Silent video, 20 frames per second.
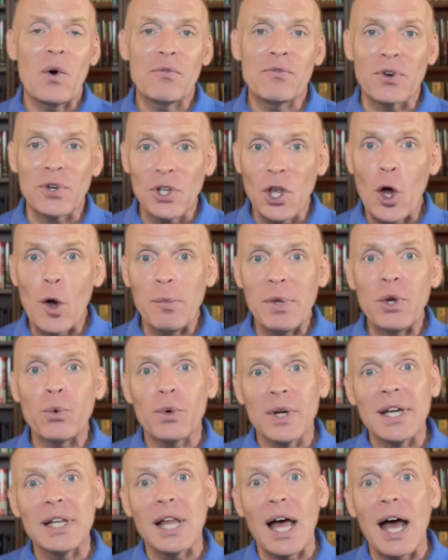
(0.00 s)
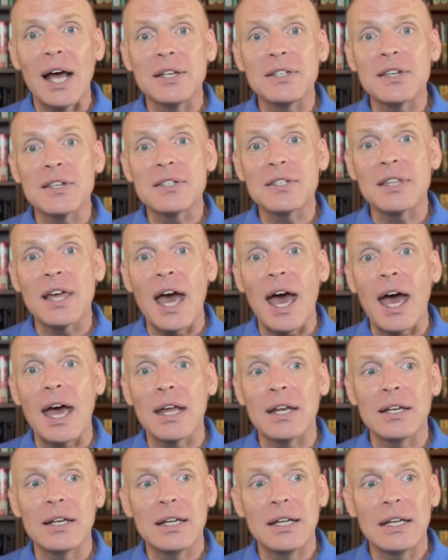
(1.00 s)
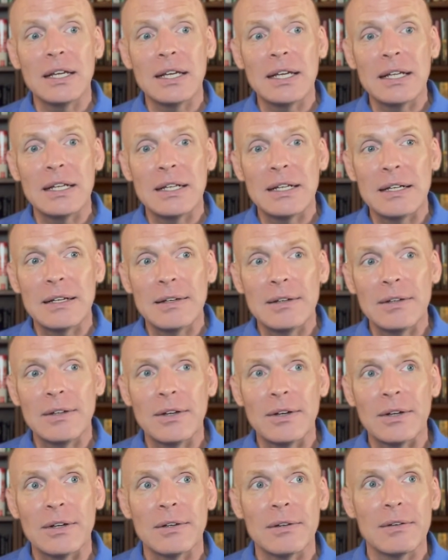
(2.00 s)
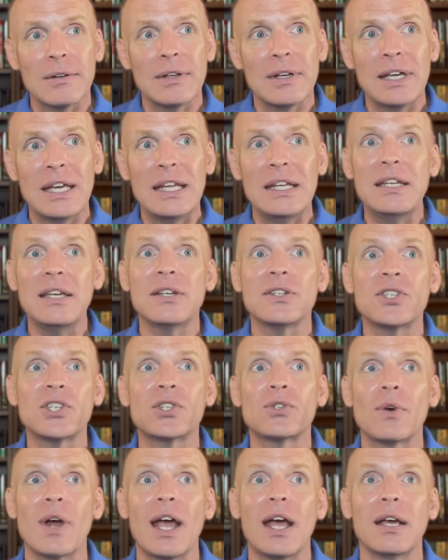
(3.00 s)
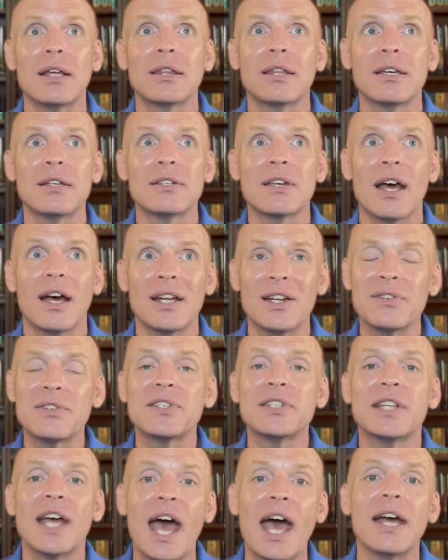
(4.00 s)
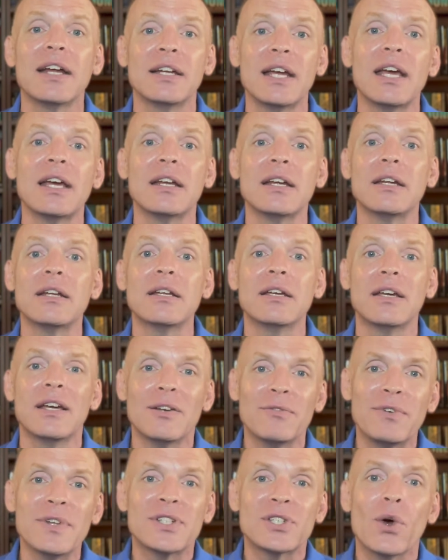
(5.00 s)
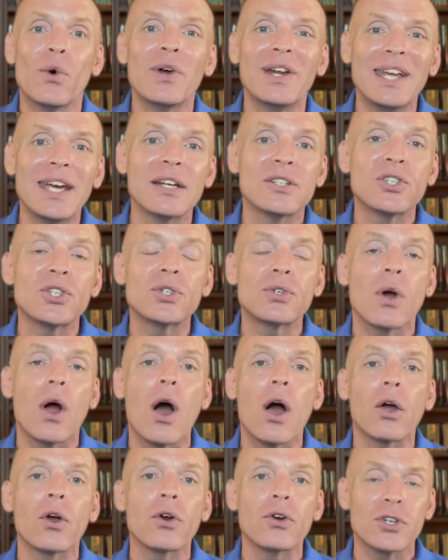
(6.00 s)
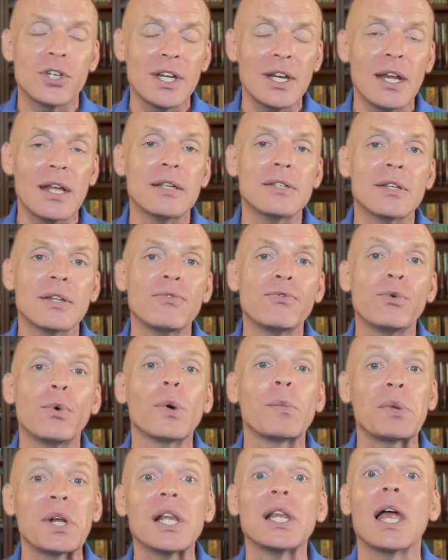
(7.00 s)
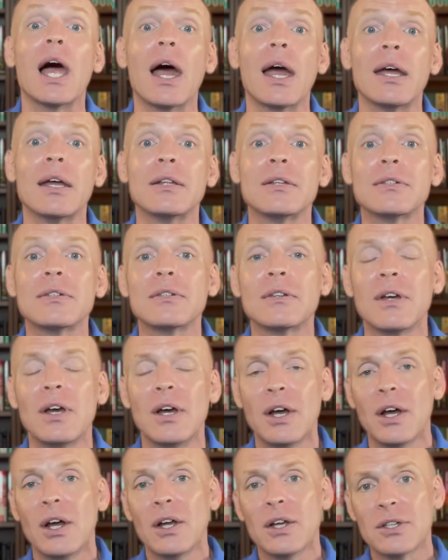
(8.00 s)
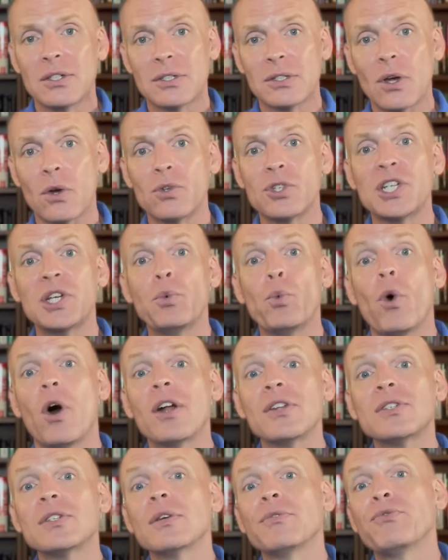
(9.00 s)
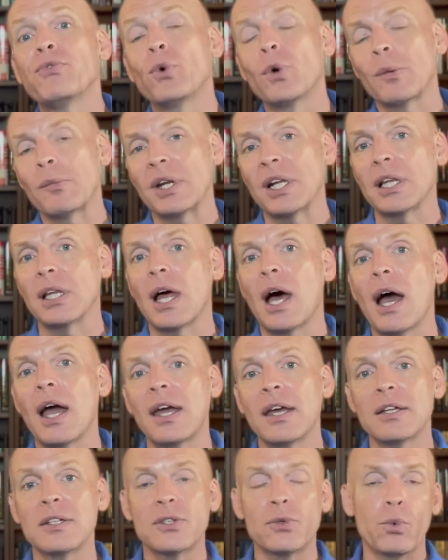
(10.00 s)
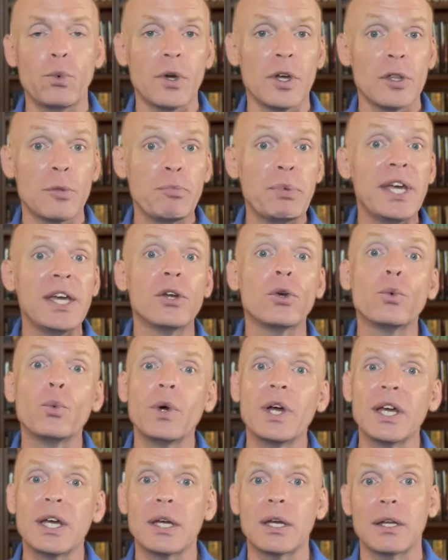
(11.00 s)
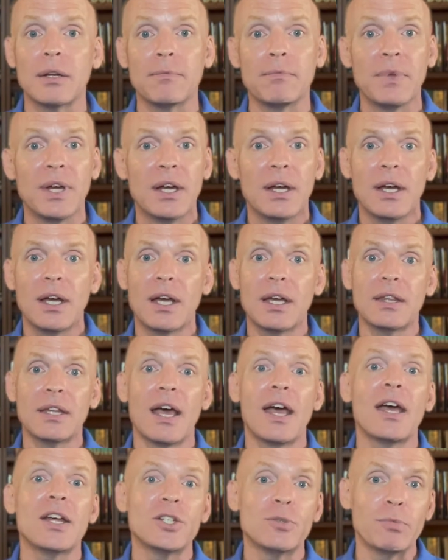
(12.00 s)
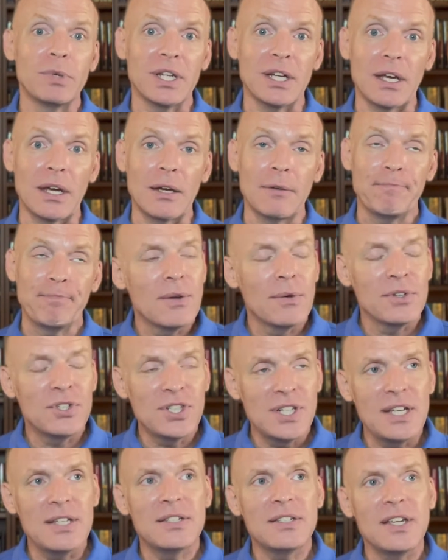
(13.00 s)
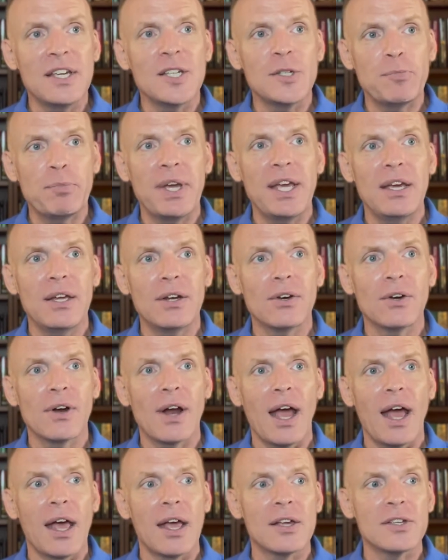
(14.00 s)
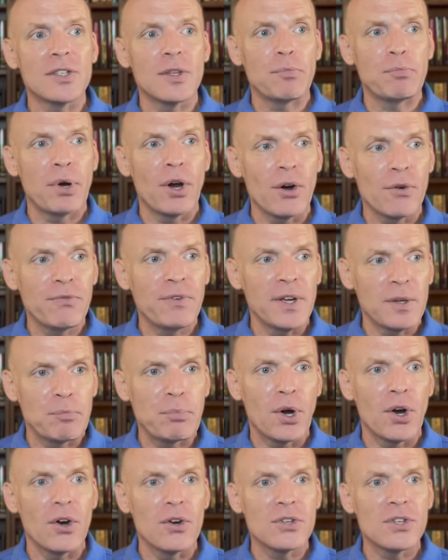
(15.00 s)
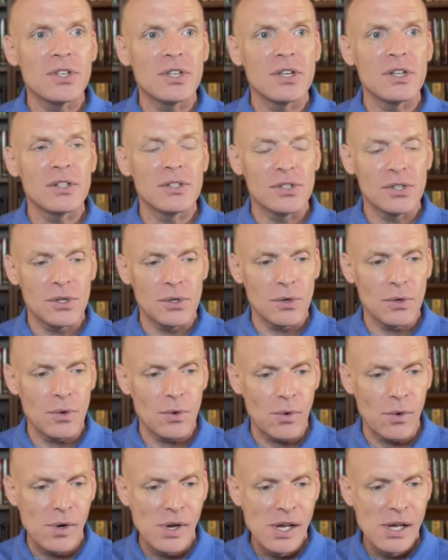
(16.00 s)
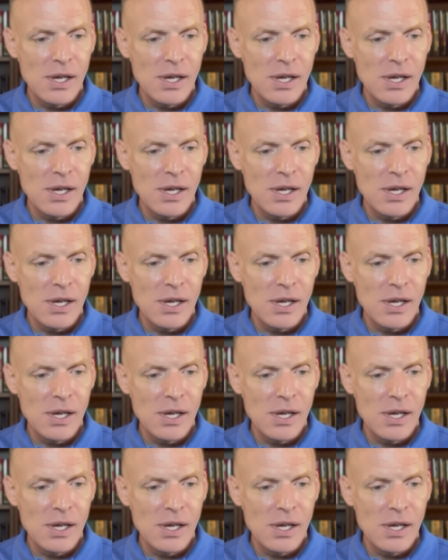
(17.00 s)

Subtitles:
Verlomi realizes that India's strength has kind of stagnated. If it's going to get stronger, she needs to form an alliance. So she wants to form an alliance with Peter Wiggin and the Hegemony. She sees Peter as the perfect person to